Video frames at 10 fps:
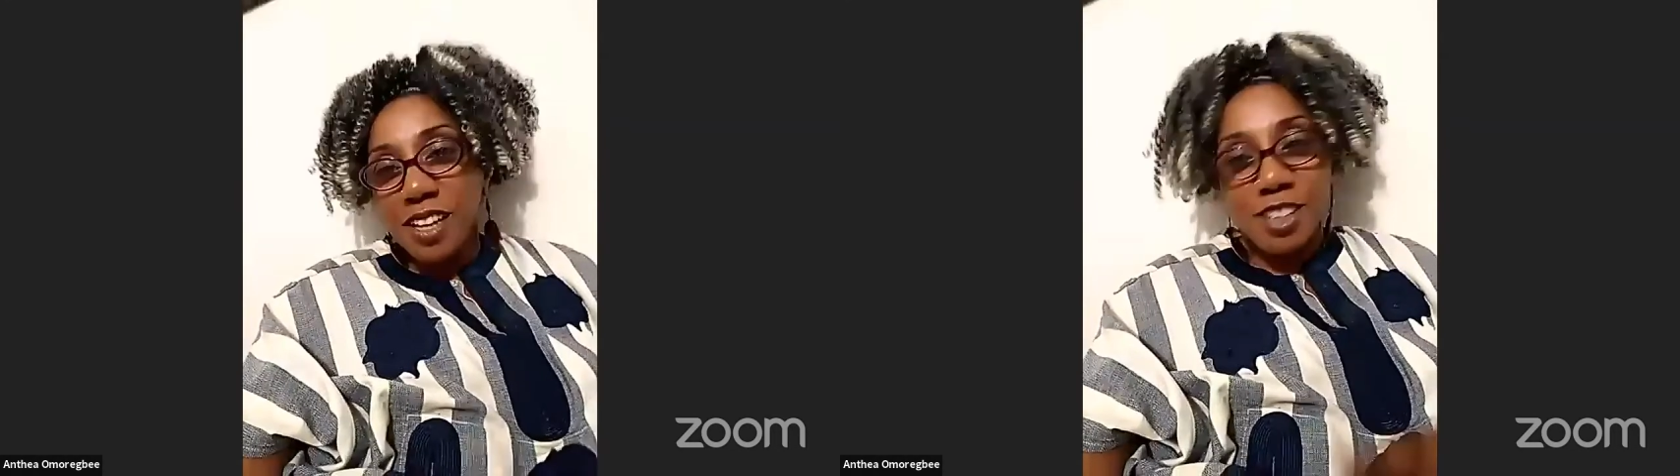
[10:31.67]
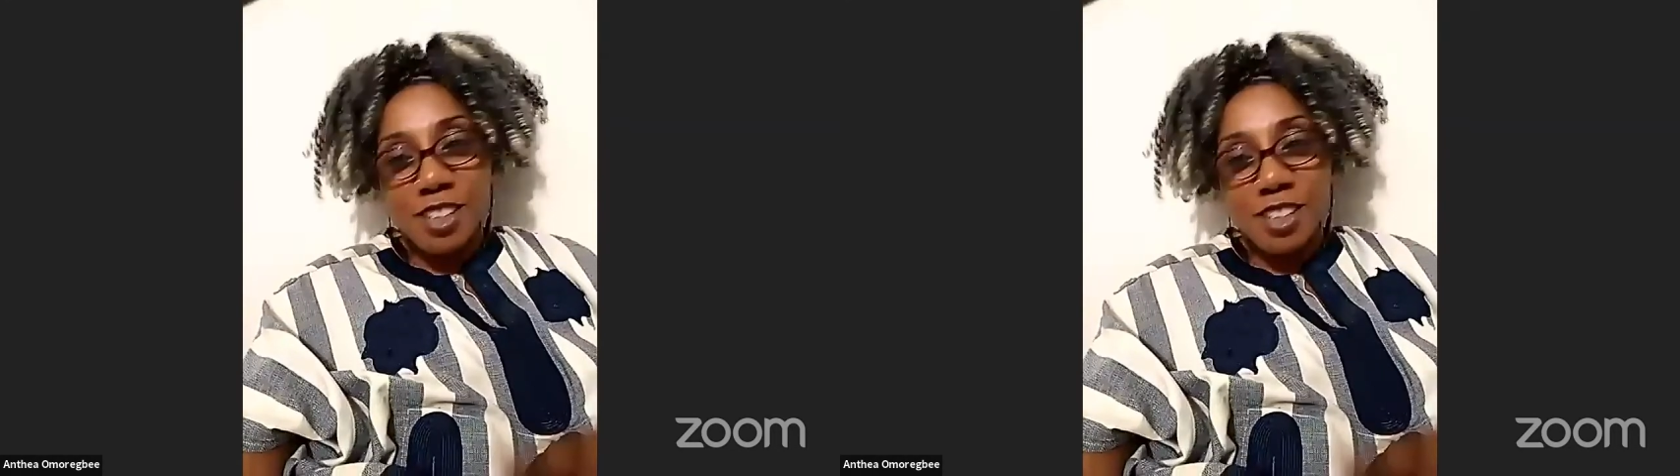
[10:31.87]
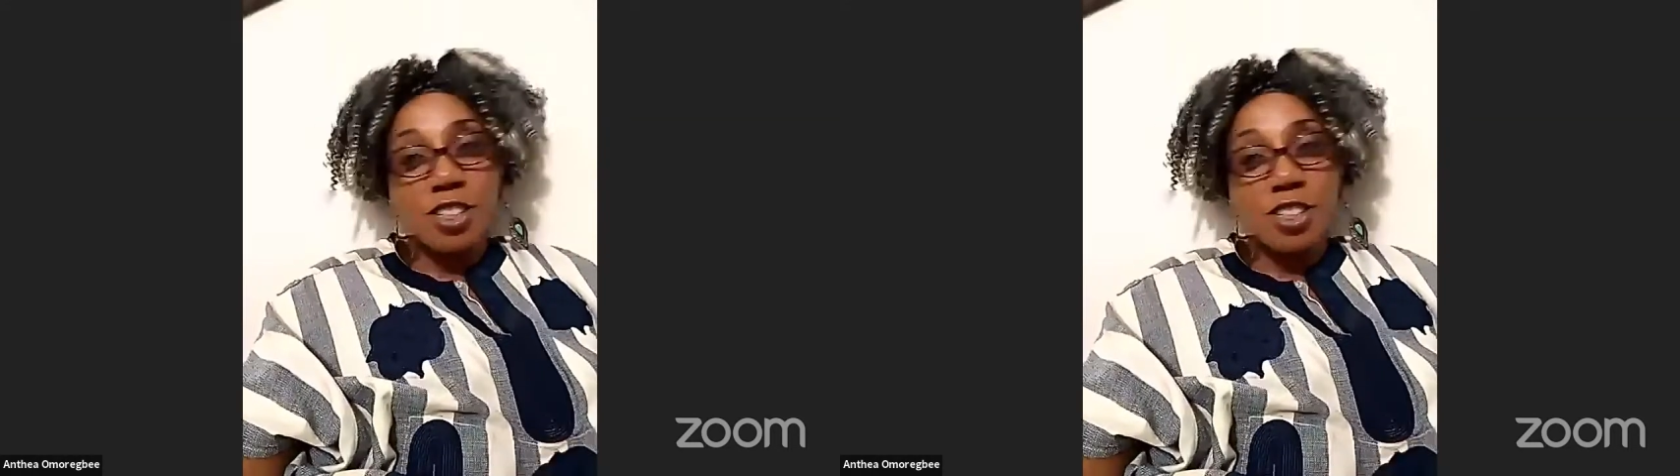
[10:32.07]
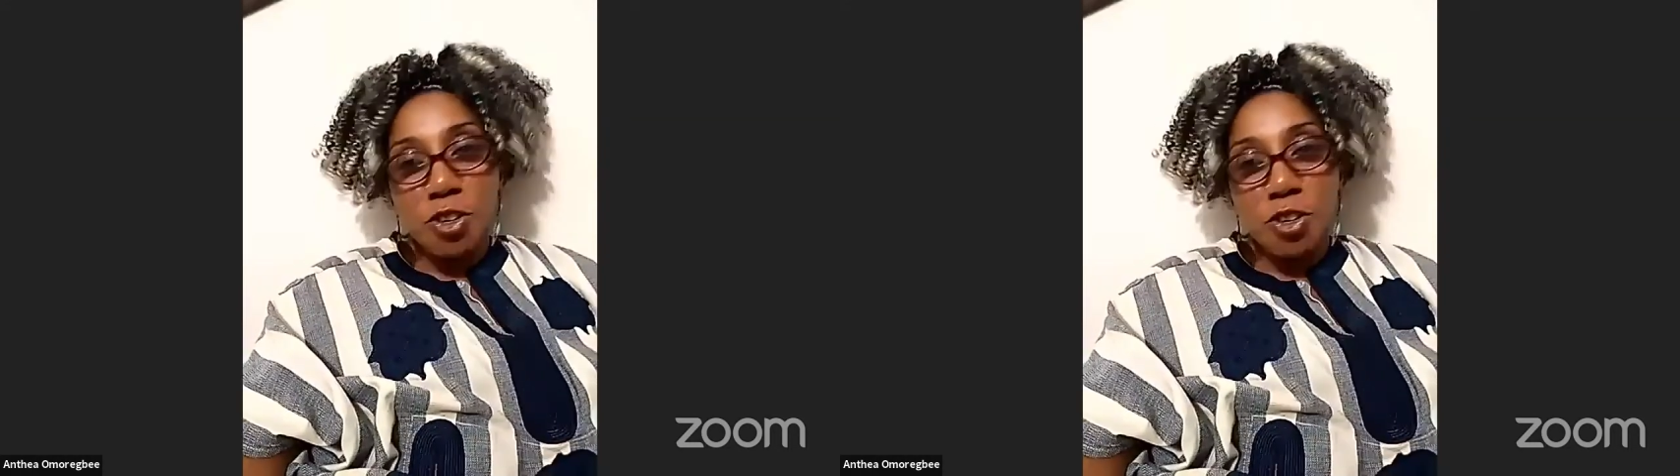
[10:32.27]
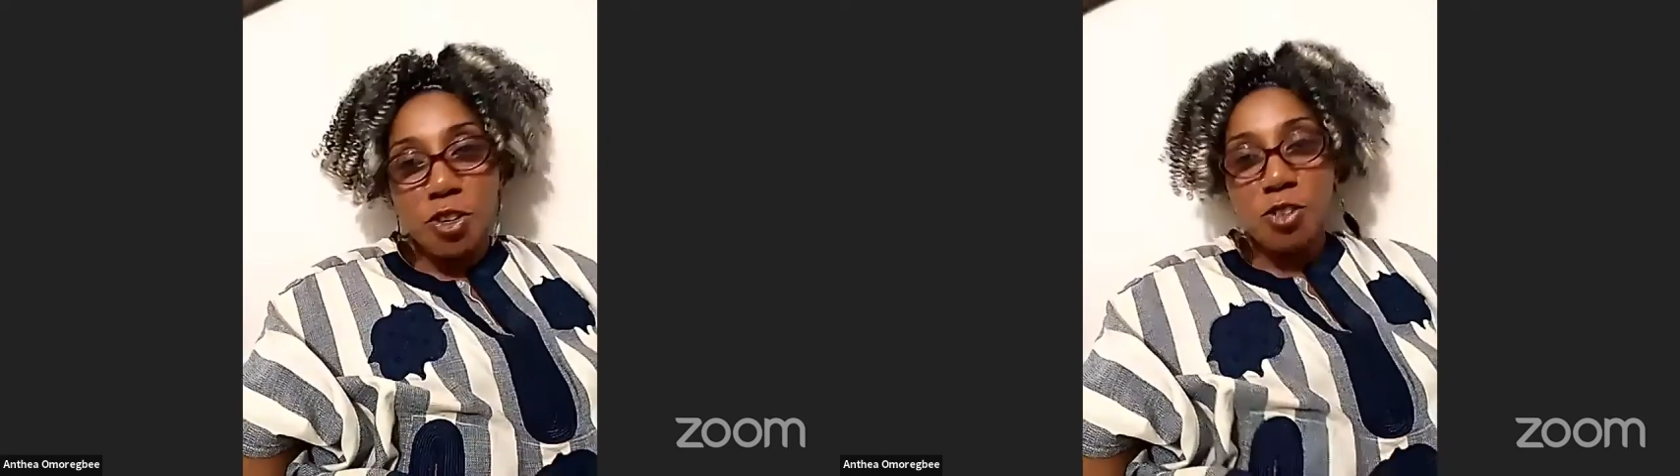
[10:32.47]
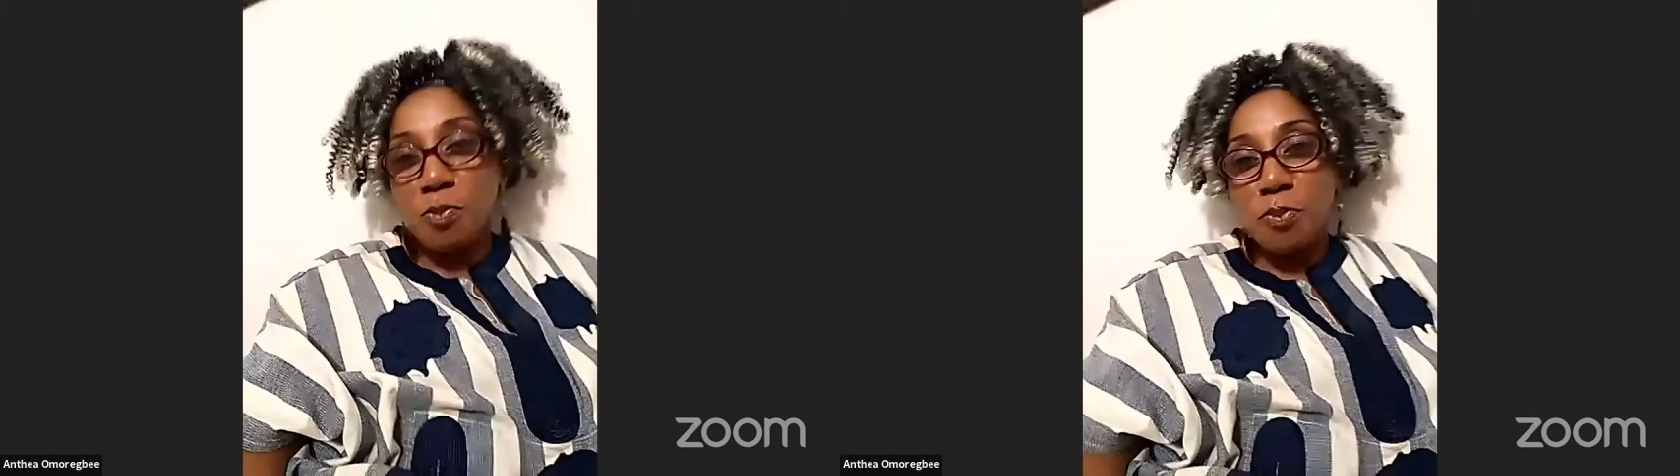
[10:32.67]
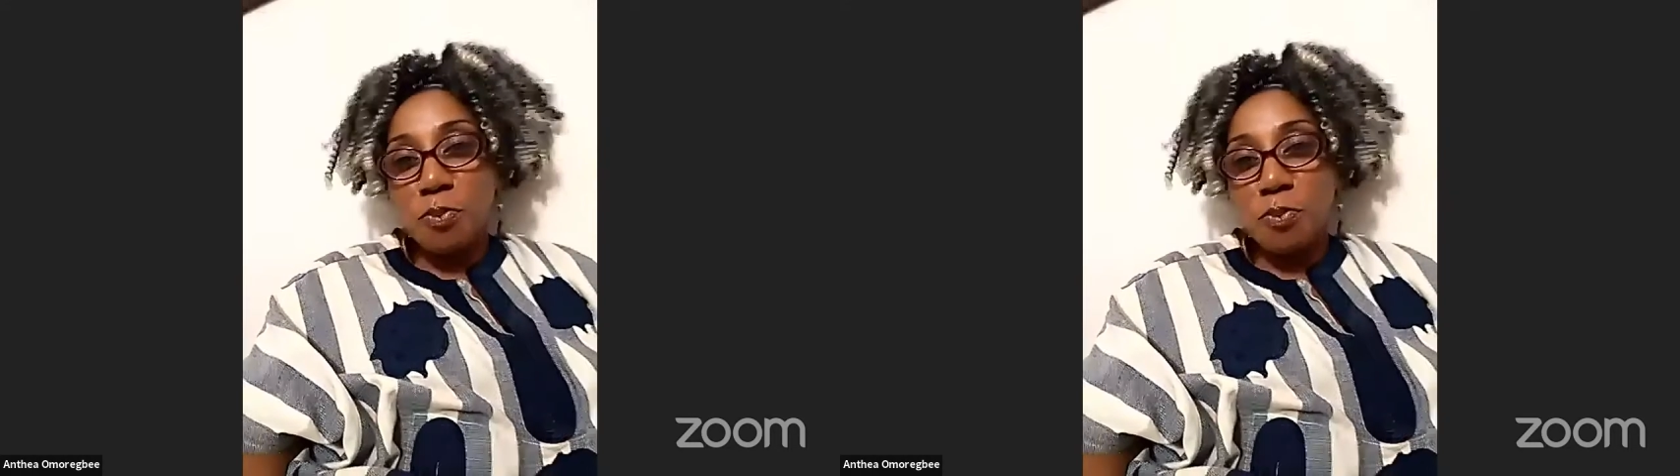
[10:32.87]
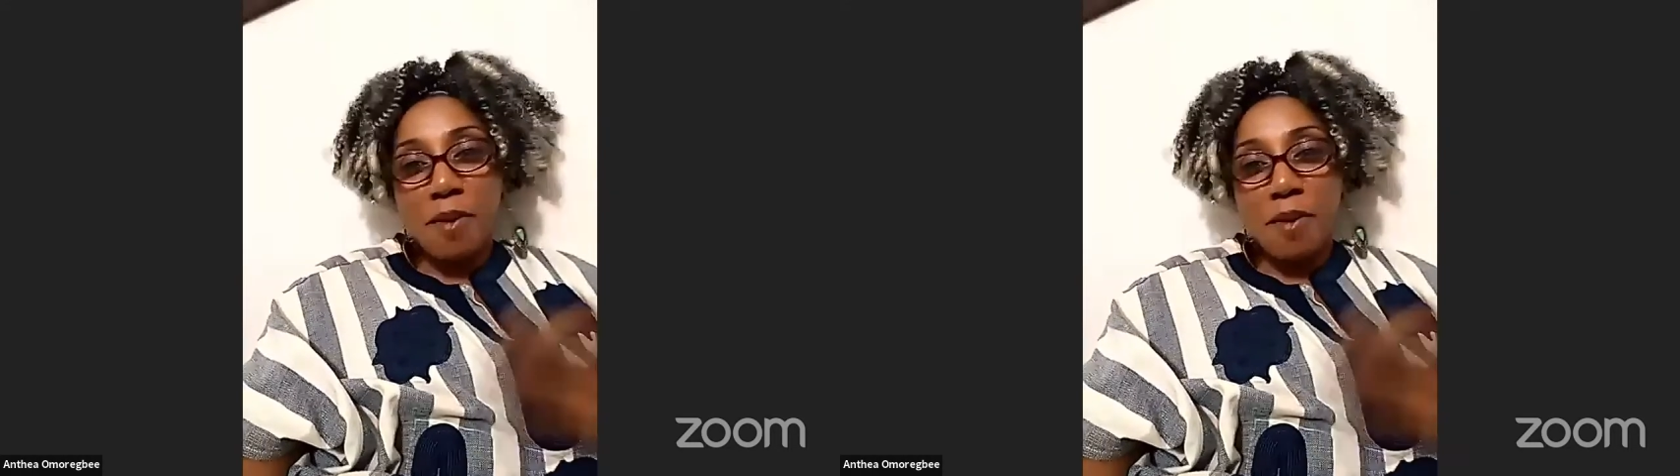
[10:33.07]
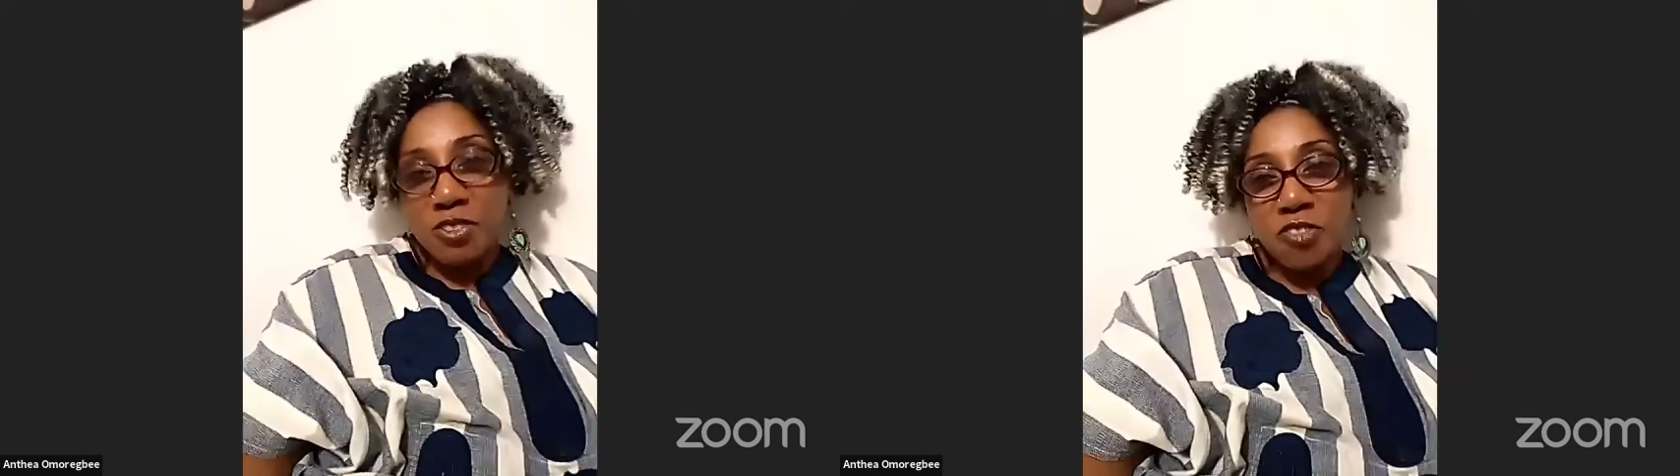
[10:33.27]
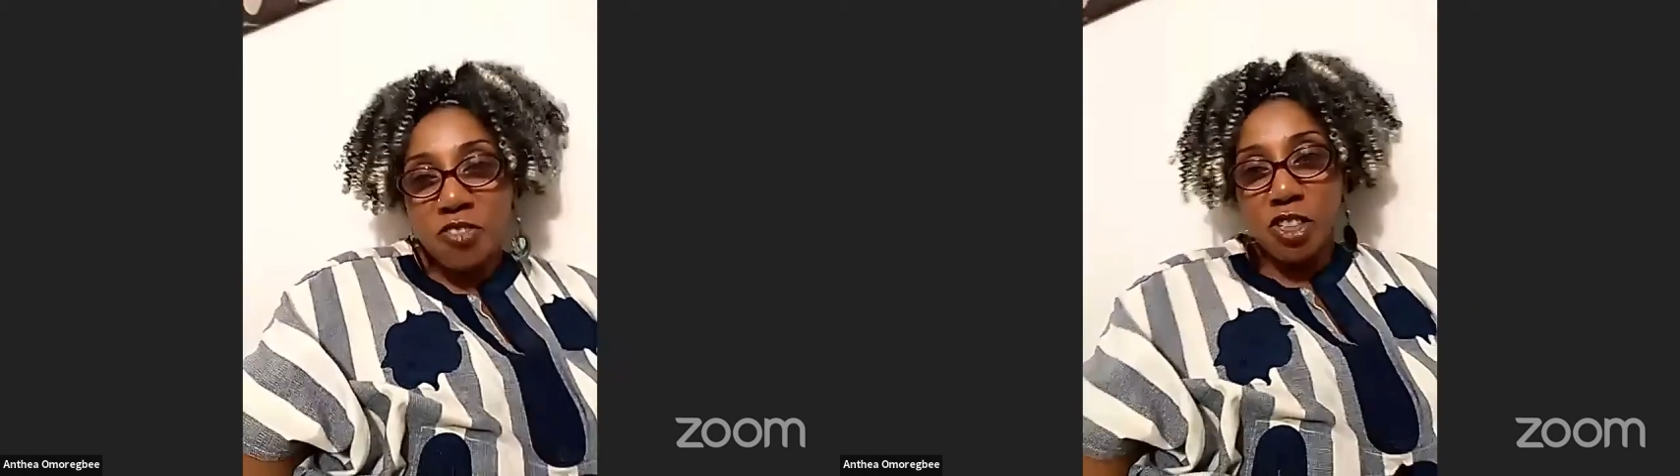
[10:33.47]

you be my best friend.